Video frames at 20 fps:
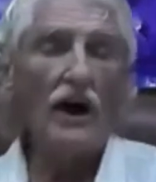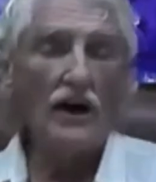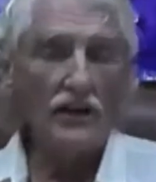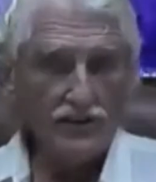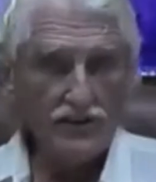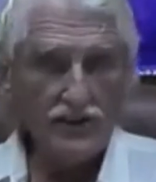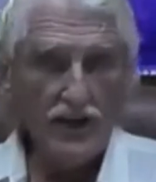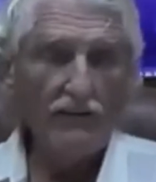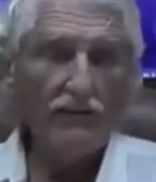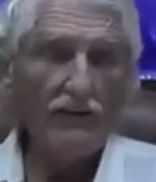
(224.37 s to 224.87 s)

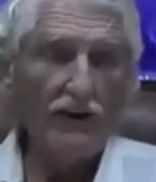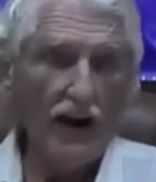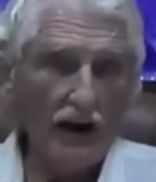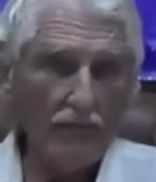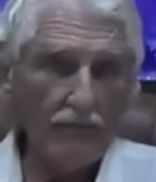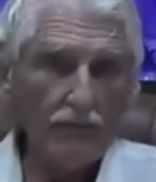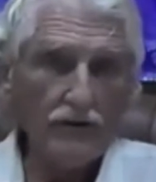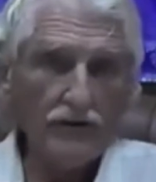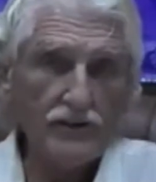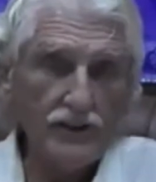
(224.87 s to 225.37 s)

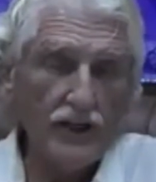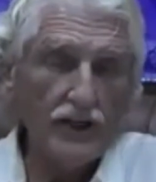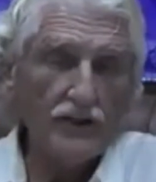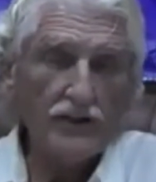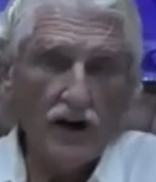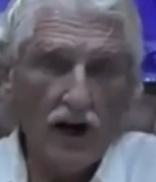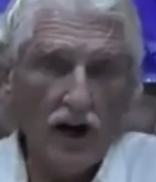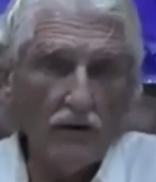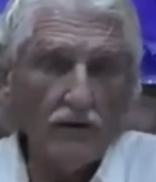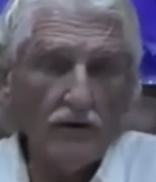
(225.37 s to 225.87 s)
7.5%
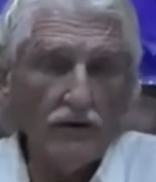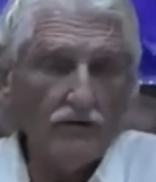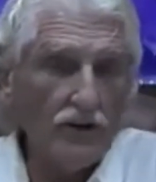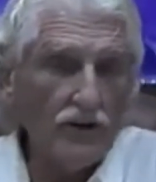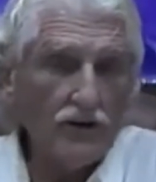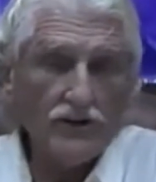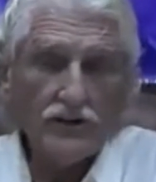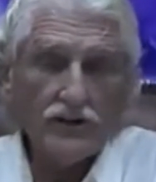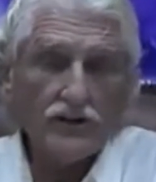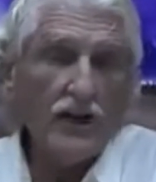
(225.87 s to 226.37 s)
carbon
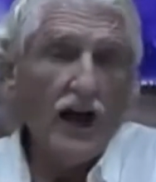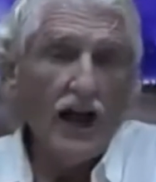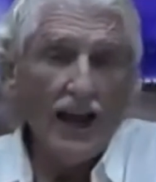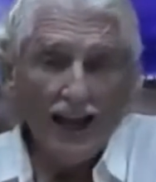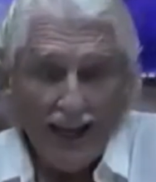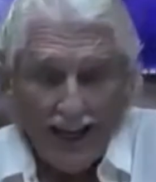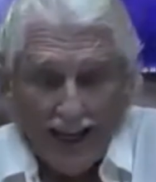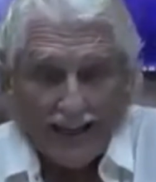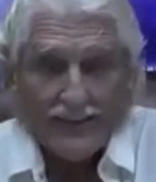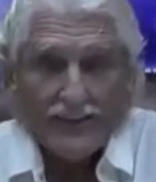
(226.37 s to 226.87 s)
versus
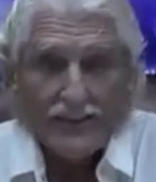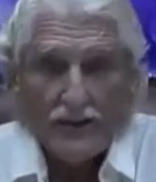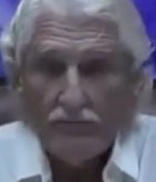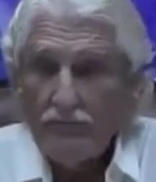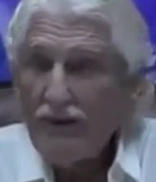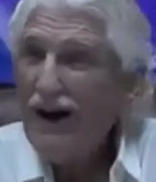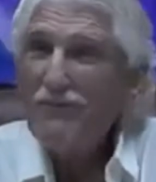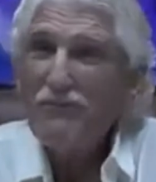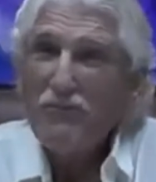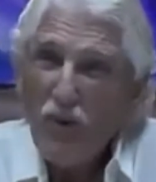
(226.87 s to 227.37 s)
less than
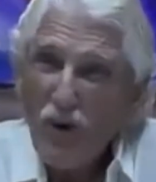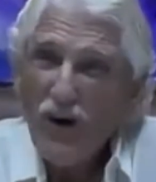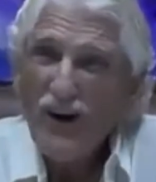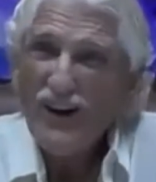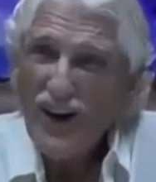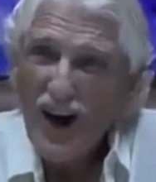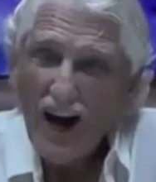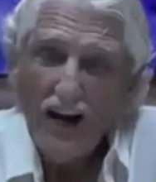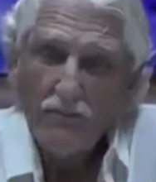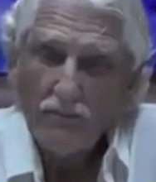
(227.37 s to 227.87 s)
about
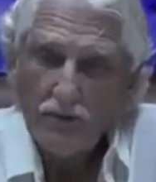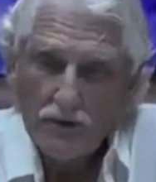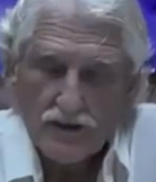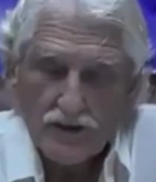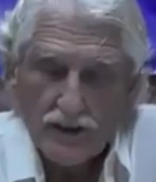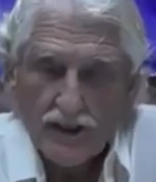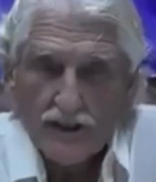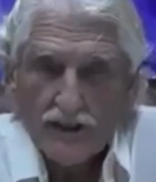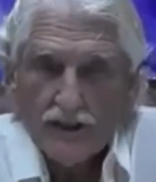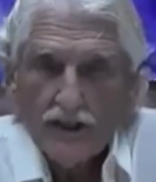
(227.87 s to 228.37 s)

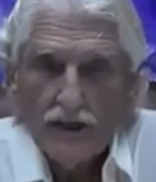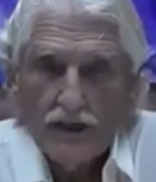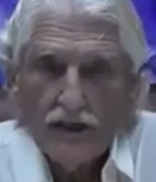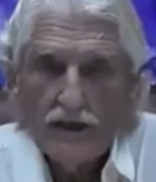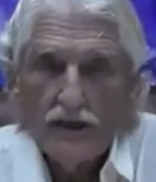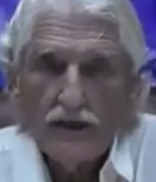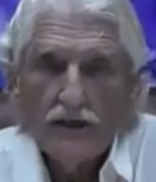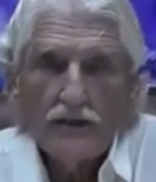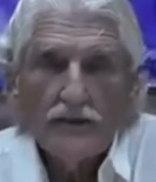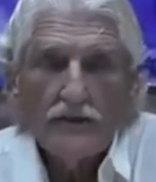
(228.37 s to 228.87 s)
0.9%
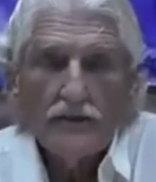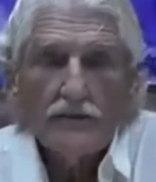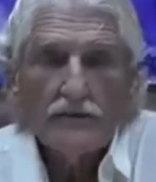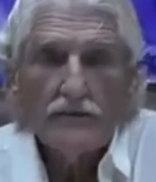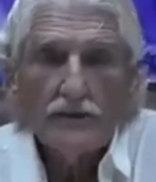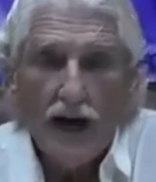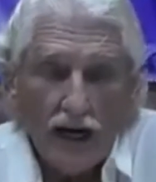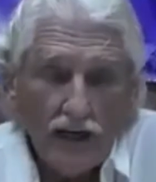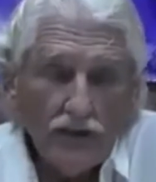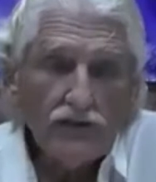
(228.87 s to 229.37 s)

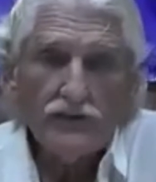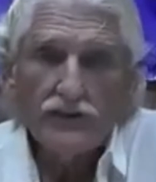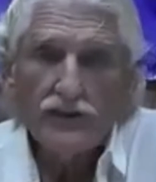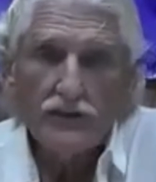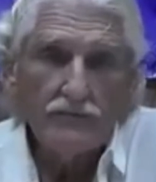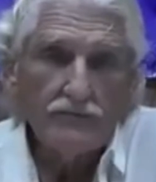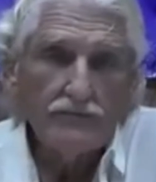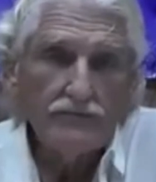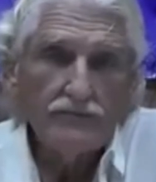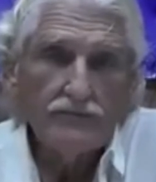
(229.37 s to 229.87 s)
nitrogen.
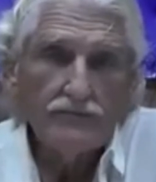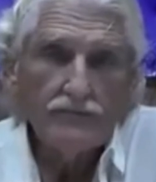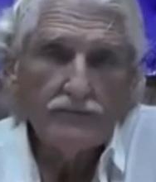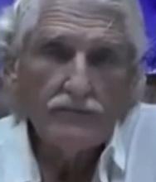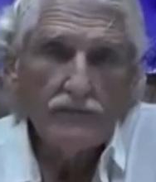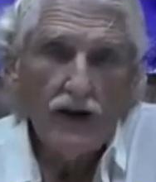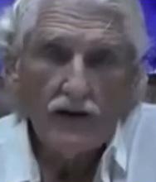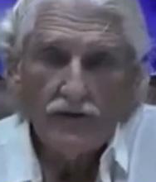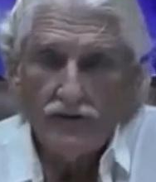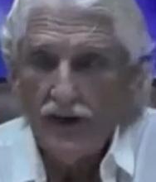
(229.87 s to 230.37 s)

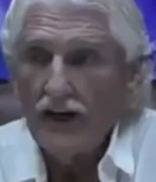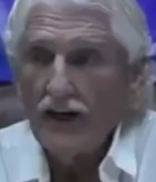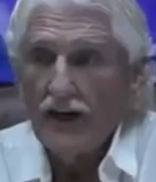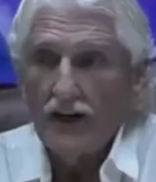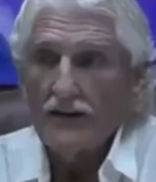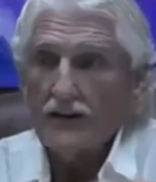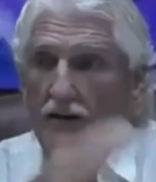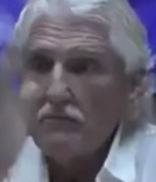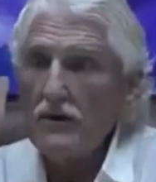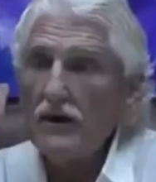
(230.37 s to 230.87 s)
And then
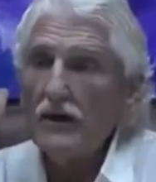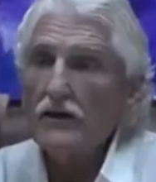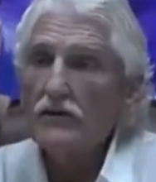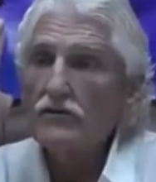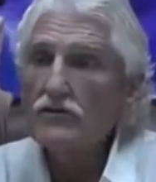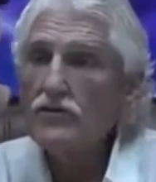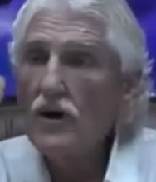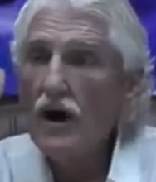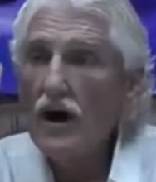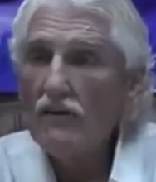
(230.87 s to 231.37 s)
in the middle,
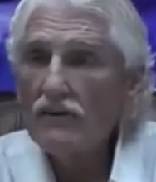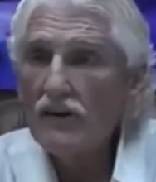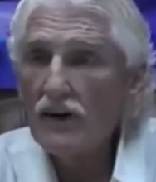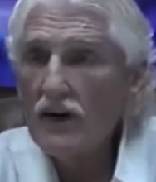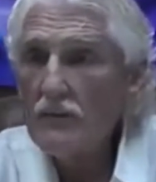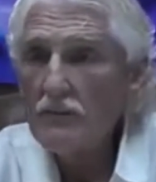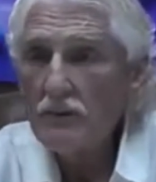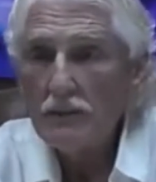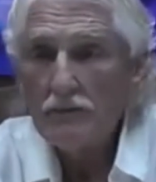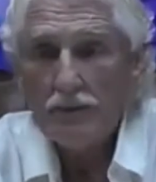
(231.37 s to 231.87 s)
you have the
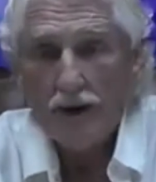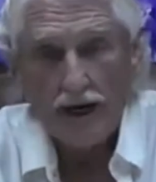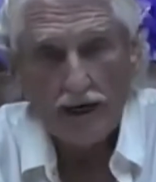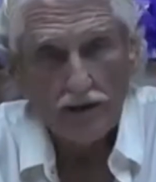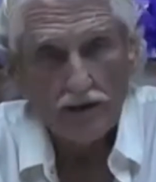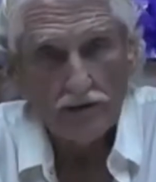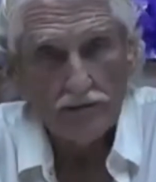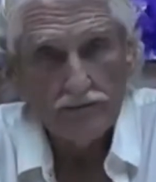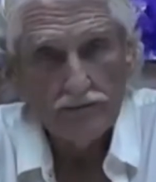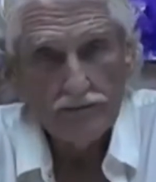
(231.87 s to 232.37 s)
lipid
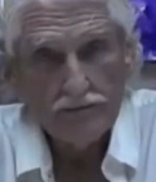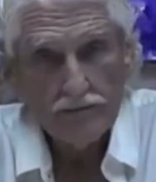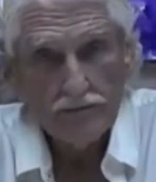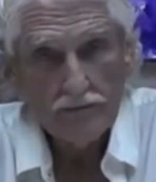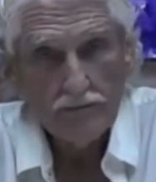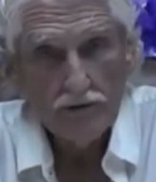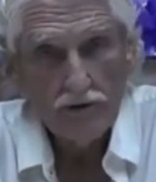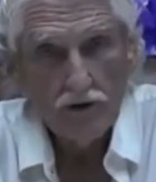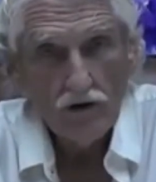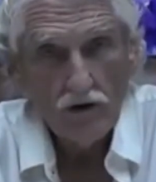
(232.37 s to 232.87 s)
panel,
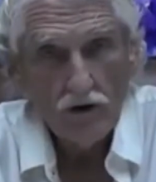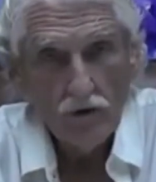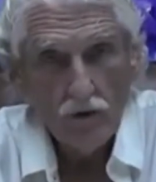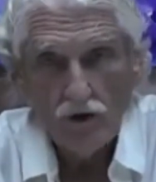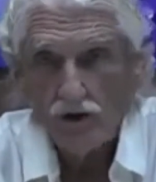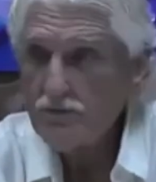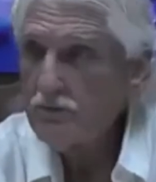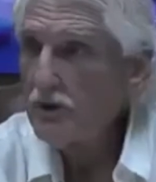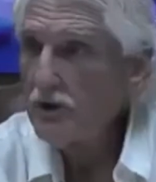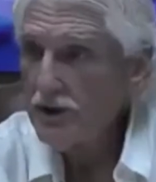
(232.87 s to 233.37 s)

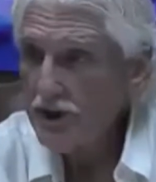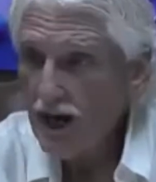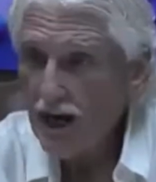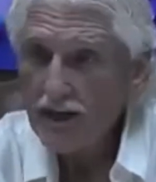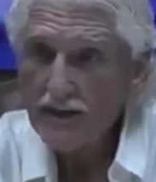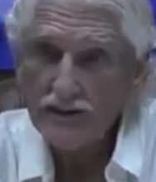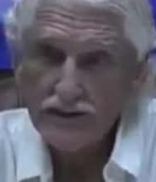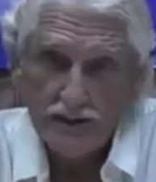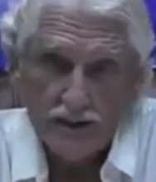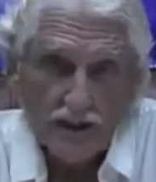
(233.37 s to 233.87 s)
which
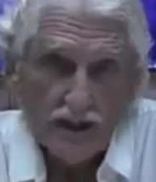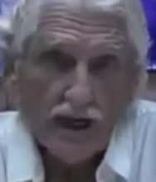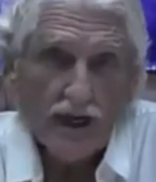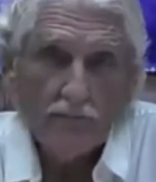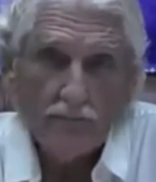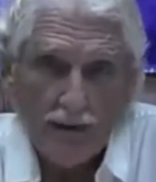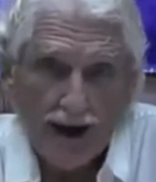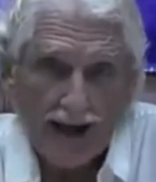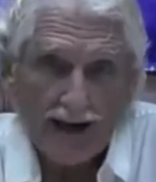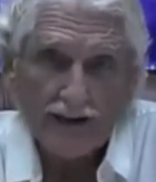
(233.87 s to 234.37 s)
protects
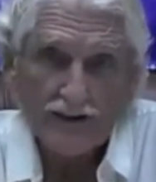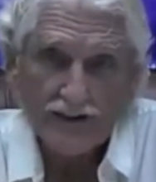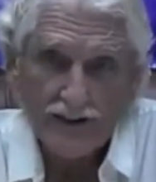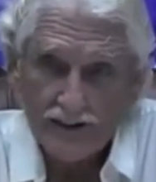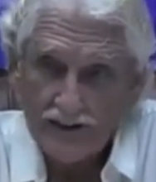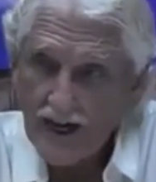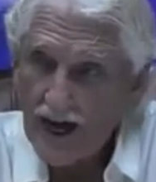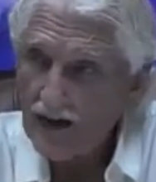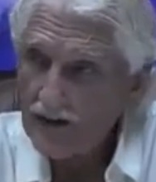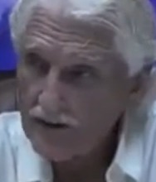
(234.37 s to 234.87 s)
and
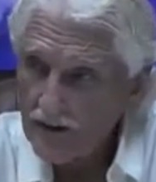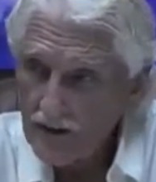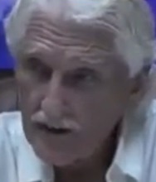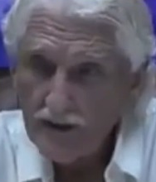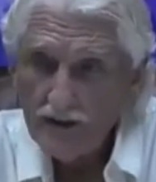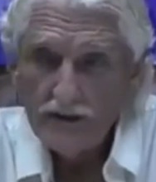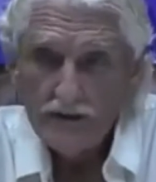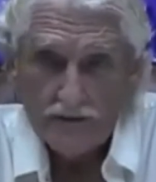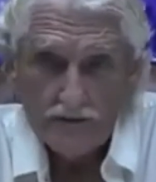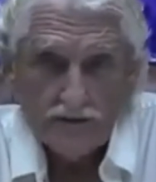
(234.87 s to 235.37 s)
balances out,
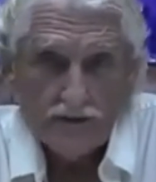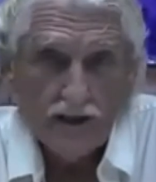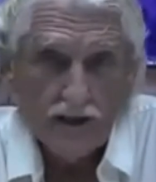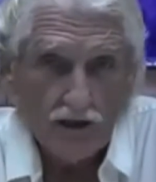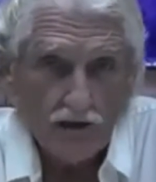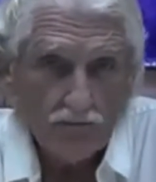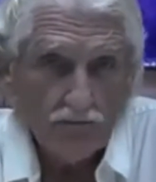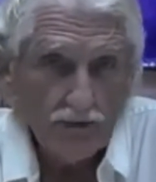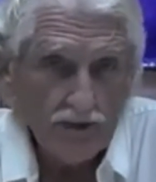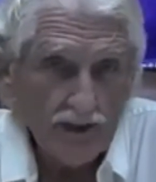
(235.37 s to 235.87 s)

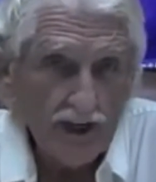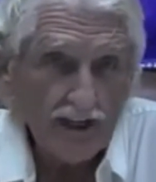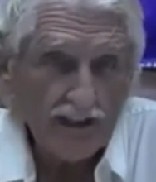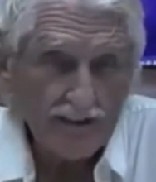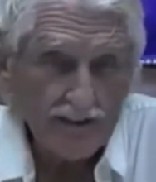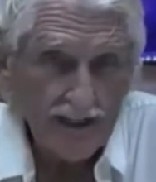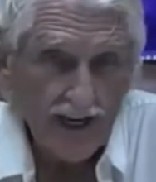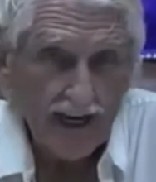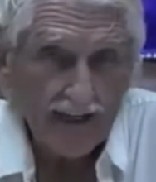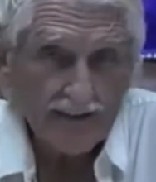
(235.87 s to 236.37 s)
protects
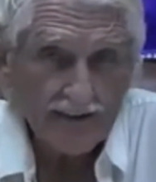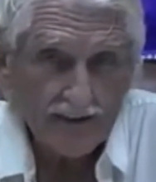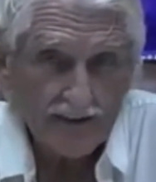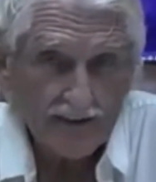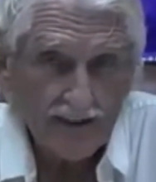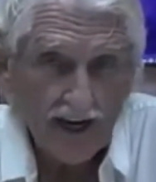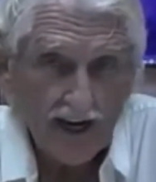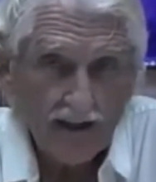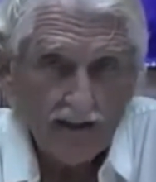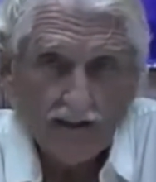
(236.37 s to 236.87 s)
the acid
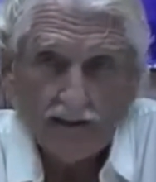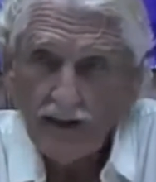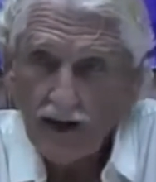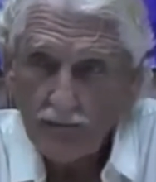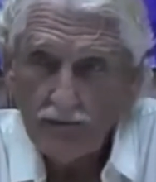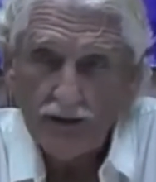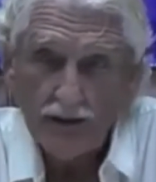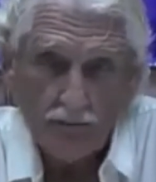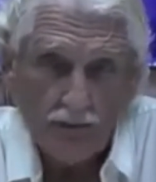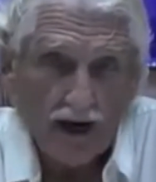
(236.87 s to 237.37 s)
side,
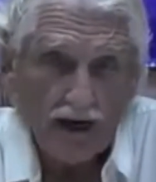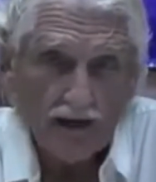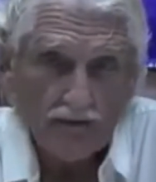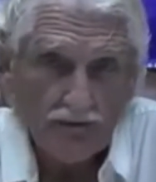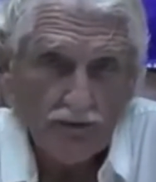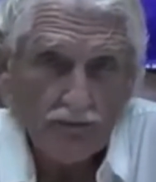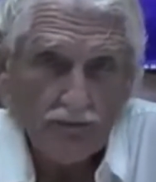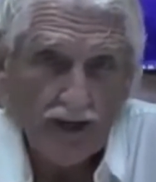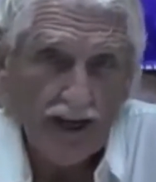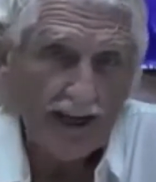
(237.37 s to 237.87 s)
the body
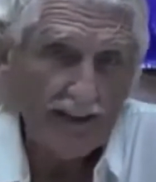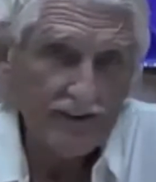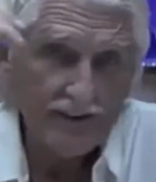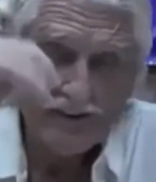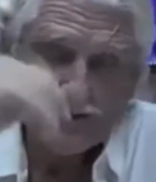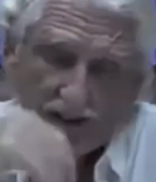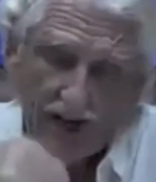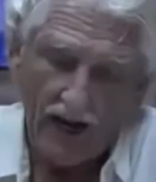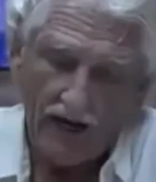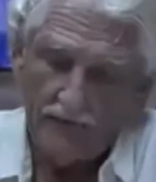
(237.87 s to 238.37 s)
from the acid
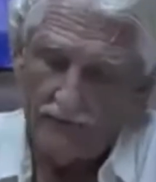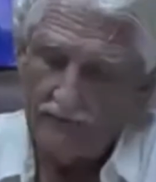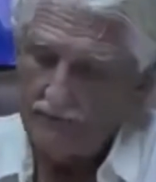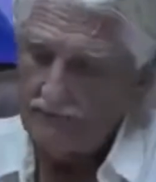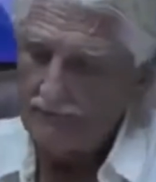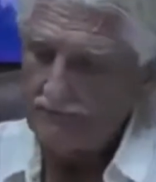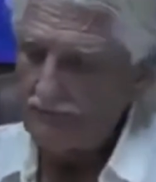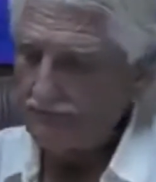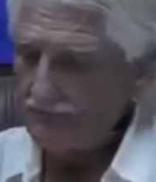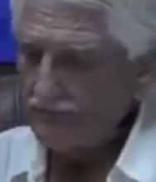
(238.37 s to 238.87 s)
side.
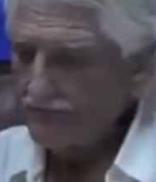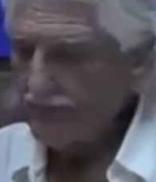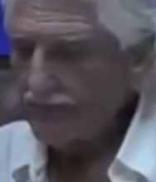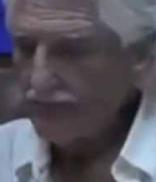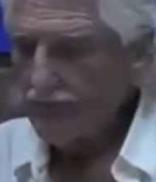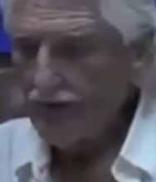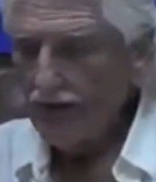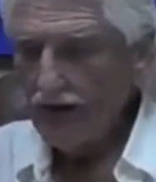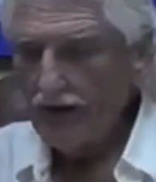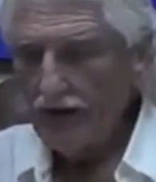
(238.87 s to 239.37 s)

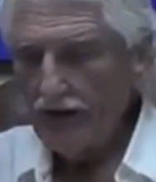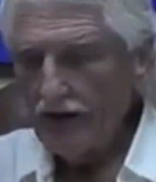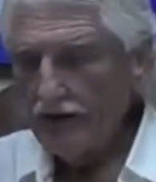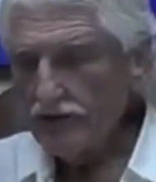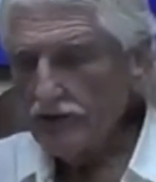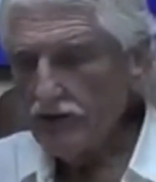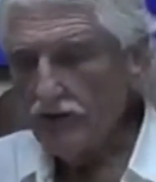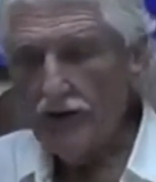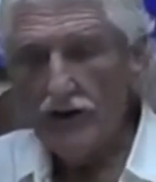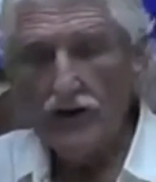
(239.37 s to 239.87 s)
So then